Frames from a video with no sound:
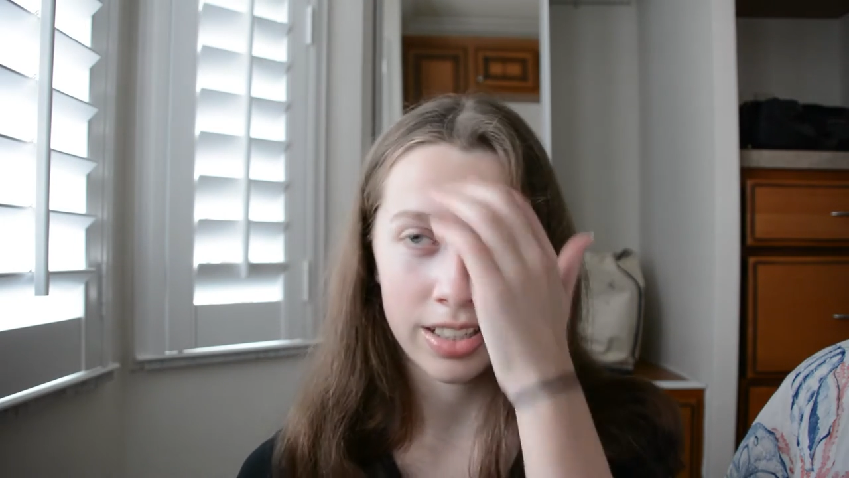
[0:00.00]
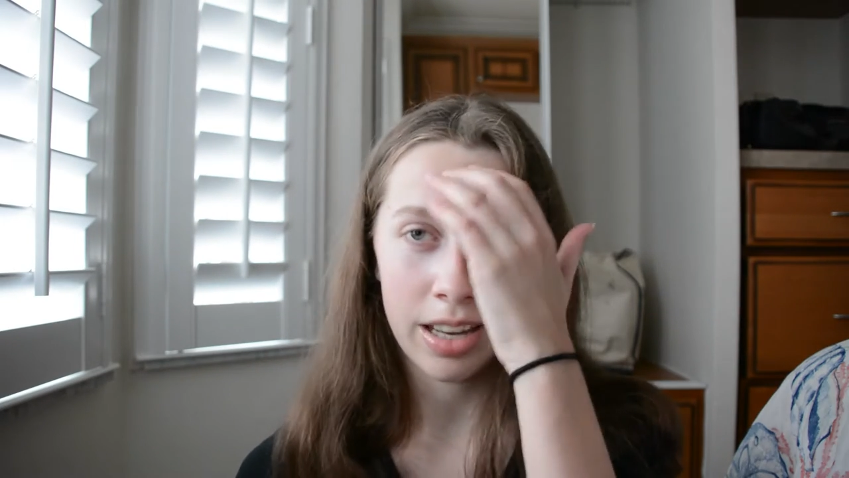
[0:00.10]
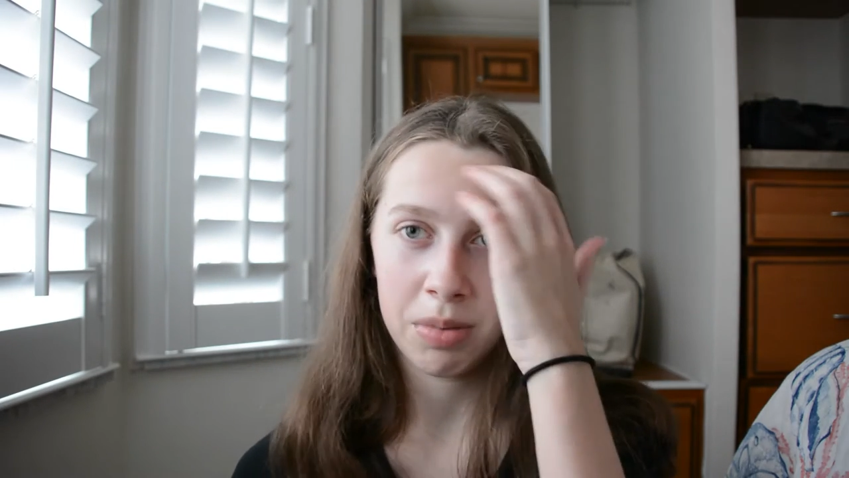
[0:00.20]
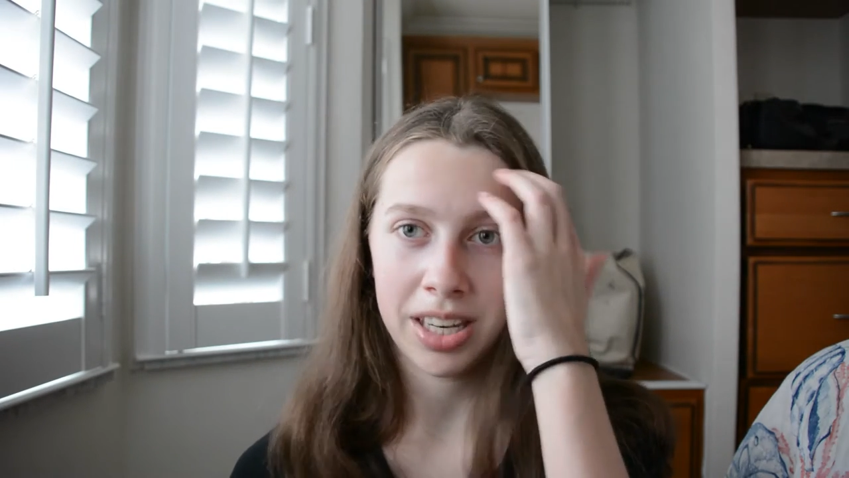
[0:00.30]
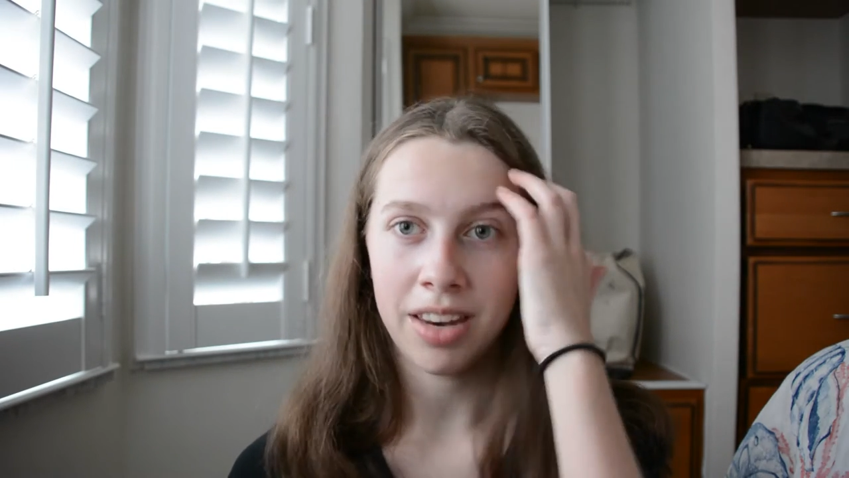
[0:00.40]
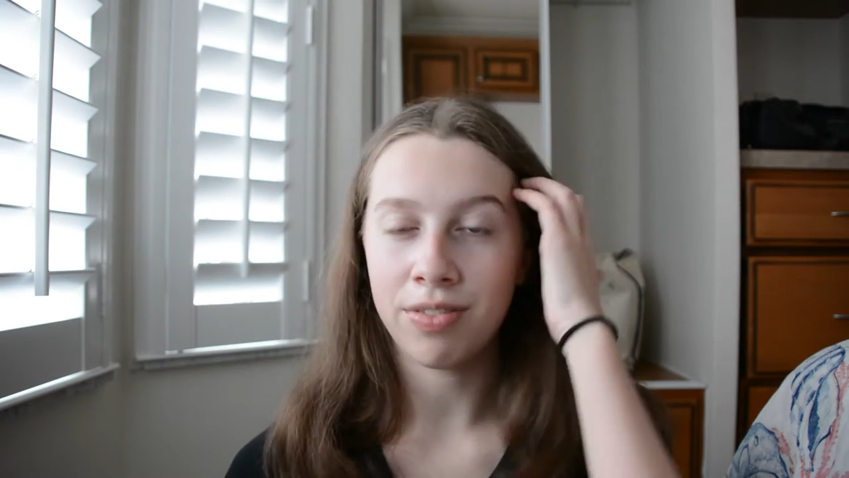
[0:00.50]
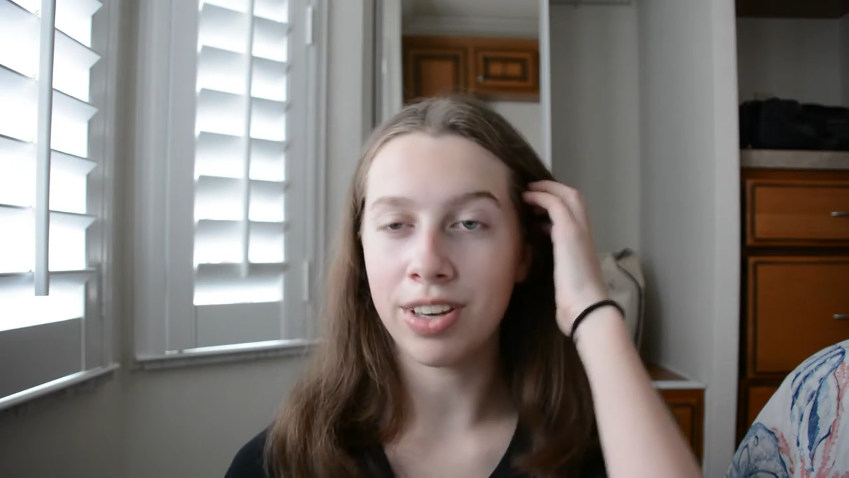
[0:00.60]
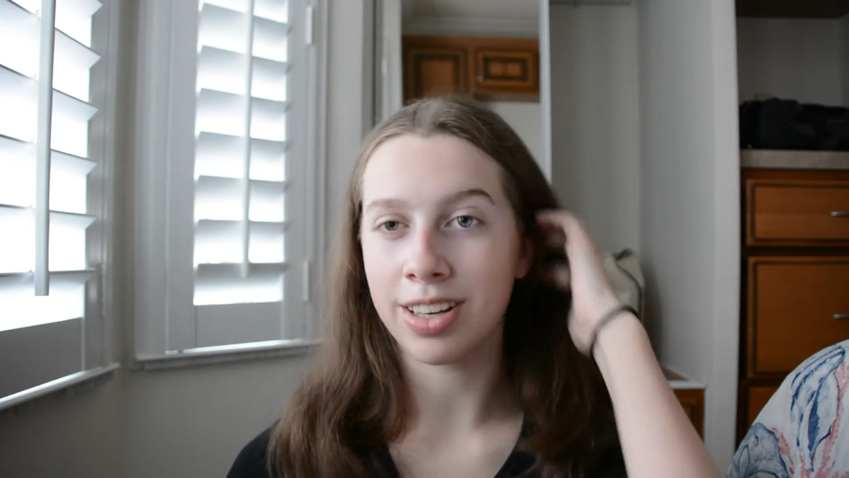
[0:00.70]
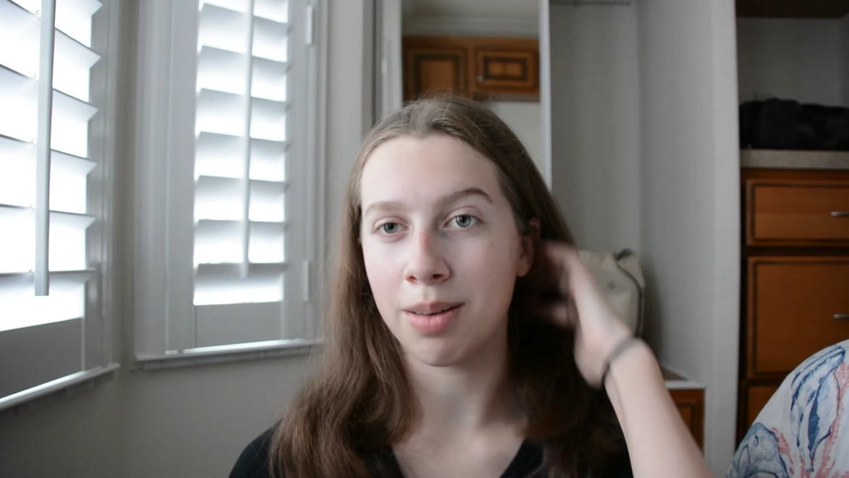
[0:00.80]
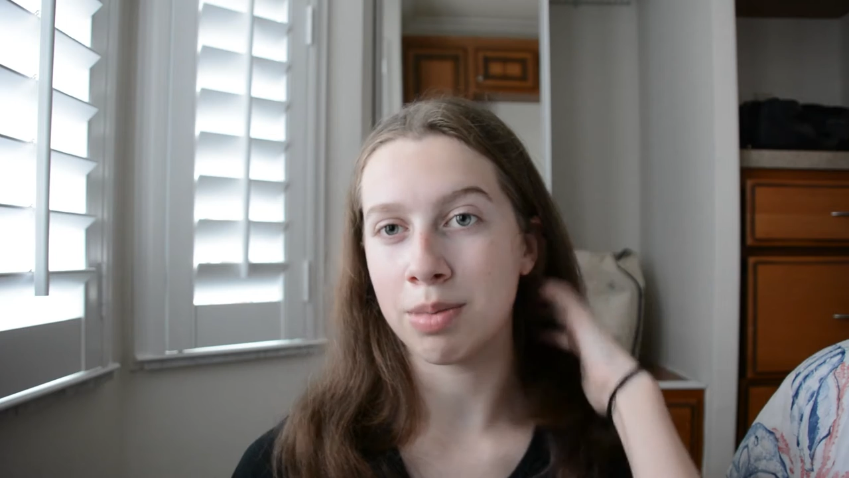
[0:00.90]
and we didn't
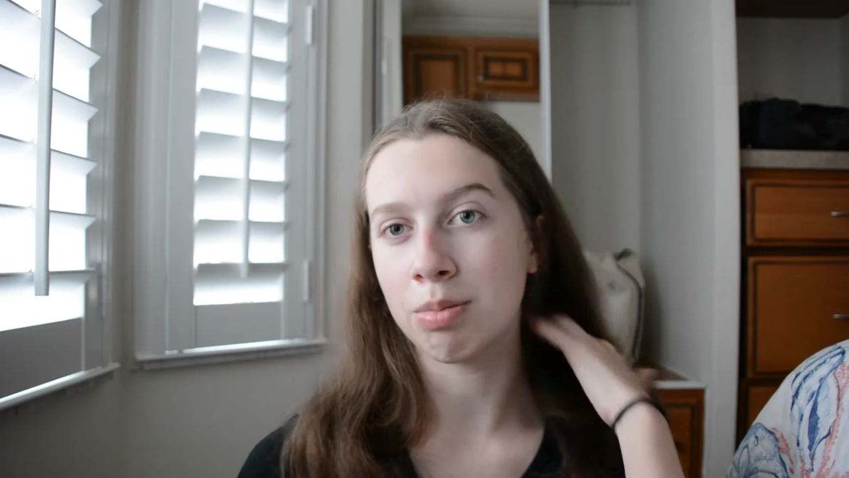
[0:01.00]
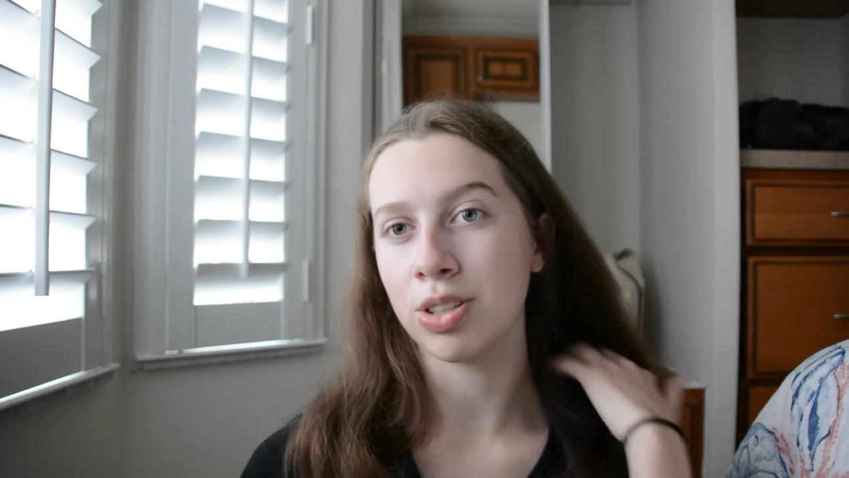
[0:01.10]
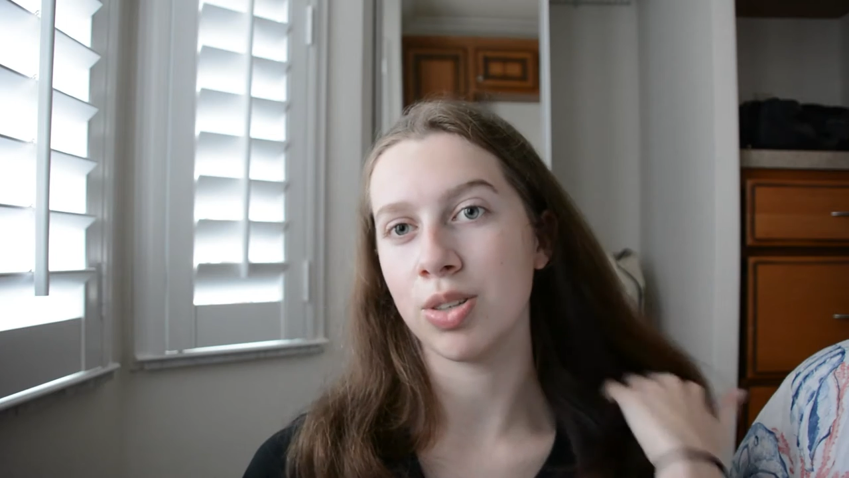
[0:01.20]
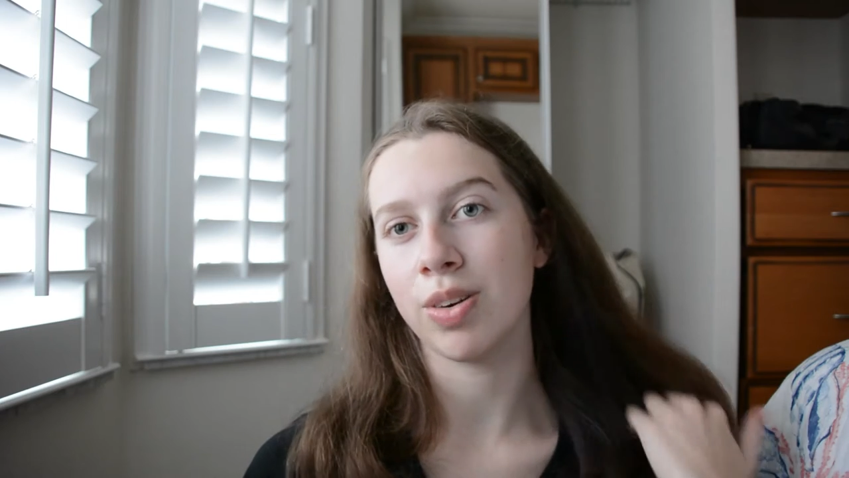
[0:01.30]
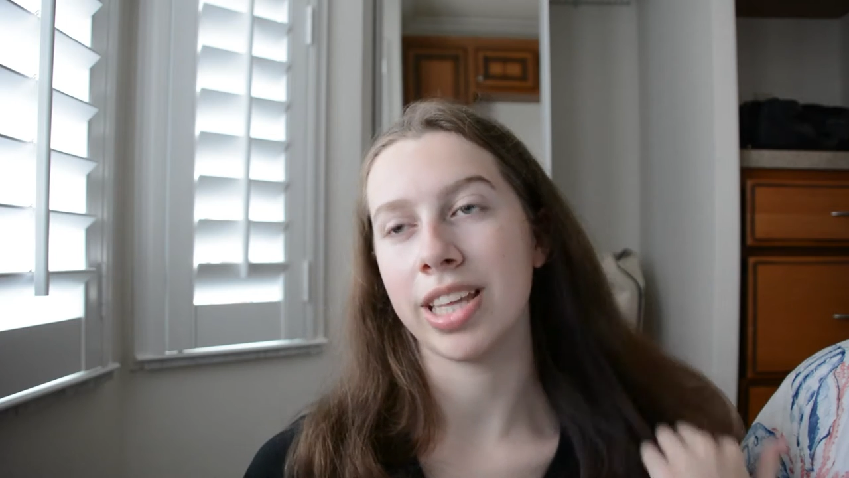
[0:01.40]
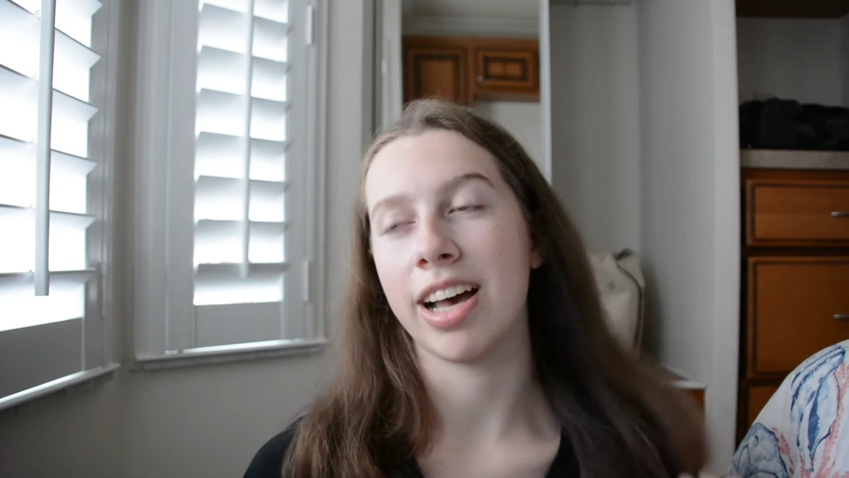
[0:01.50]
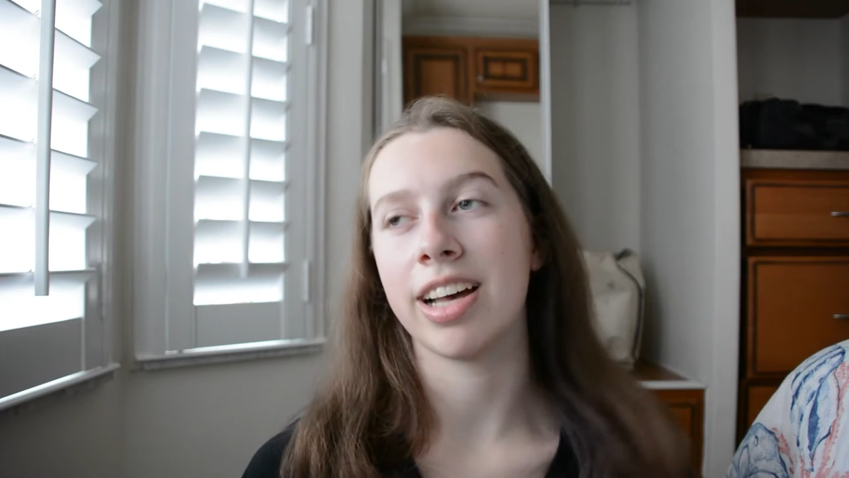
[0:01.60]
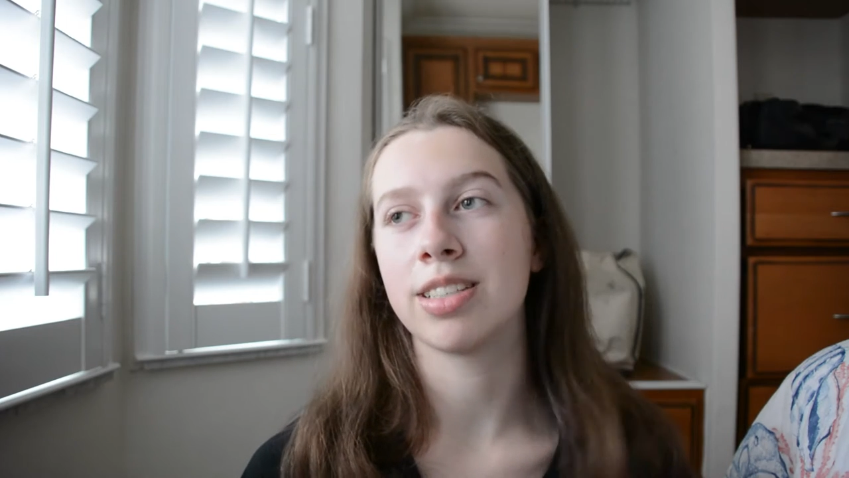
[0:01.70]
feel comfortable doing that,